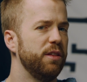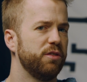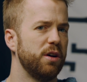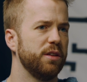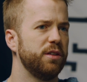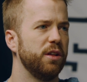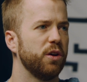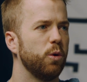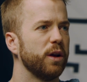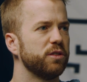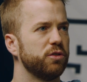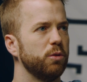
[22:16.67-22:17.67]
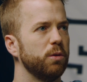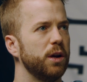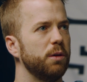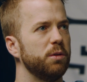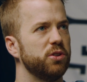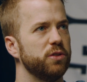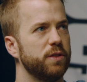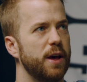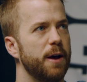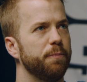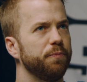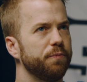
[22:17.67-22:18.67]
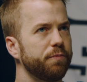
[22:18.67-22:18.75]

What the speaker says: And so I'll tell a quick story, which is that